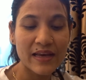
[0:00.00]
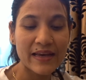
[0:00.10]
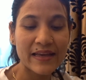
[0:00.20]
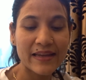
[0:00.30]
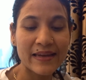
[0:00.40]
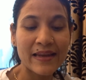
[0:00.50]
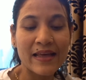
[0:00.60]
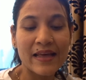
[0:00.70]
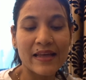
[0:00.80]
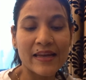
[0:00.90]
In
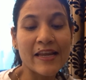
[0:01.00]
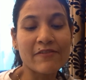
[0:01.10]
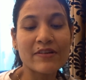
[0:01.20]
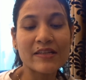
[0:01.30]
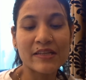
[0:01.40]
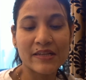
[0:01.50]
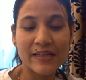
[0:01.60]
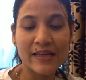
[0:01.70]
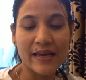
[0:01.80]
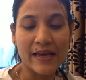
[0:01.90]
level
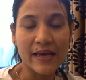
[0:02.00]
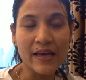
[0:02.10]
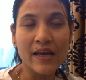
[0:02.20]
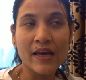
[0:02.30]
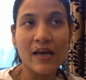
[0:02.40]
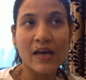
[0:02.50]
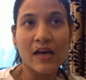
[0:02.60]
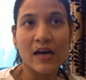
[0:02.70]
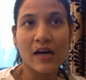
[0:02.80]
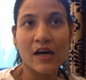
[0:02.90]
3A,
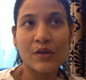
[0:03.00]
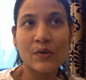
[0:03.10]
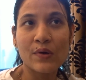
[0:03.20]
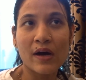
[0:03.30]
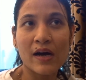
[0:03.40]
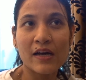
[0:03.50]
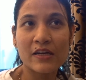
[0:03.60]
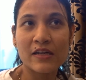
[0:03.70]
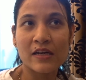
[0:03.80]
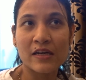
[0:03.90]
you
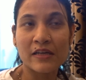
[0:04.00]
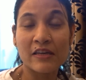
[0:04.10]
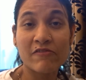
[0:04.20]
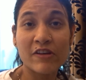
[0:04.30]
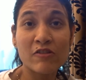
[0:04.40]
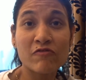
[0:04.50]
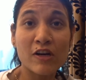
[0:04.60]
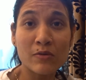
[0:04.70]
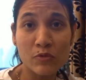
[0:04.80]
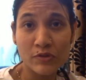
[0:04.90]
are given
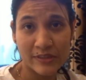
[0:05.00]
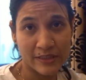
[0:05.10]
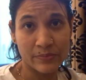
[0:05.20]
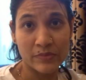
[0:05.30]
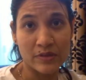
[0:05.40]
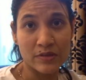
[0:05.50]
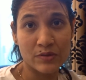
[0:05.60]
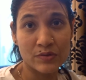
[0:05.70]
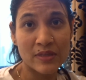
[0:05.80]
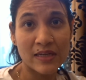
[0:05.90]
one more symbol.
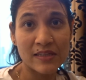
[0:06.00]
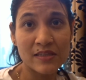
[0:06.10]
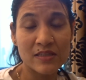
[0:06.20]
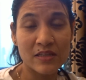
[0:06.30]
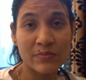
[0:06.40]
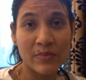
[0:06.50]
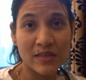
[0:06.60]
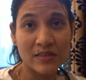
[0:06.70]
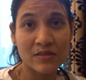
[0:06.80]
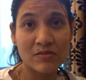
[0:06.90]
So that is a
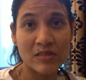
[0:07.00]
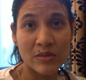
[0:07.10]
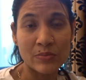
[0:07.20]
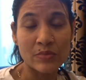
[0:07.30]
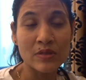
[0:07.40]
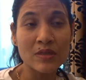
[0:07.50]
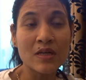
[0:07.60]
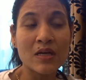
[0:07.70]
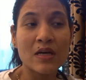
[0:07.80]
master symbol.